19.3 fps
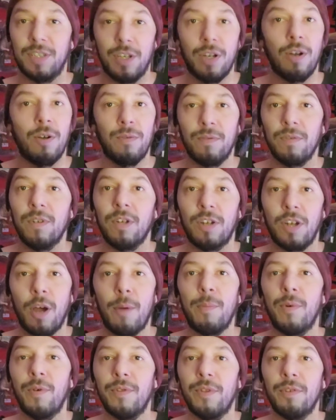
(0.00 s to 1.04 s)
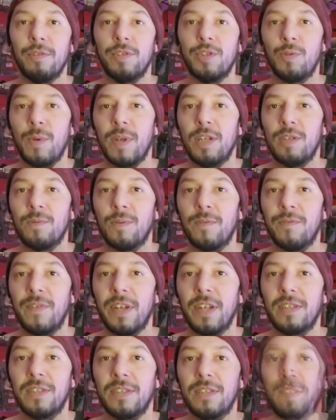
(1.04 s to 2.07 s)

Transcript: you know, a couple of those tweaks were fixed.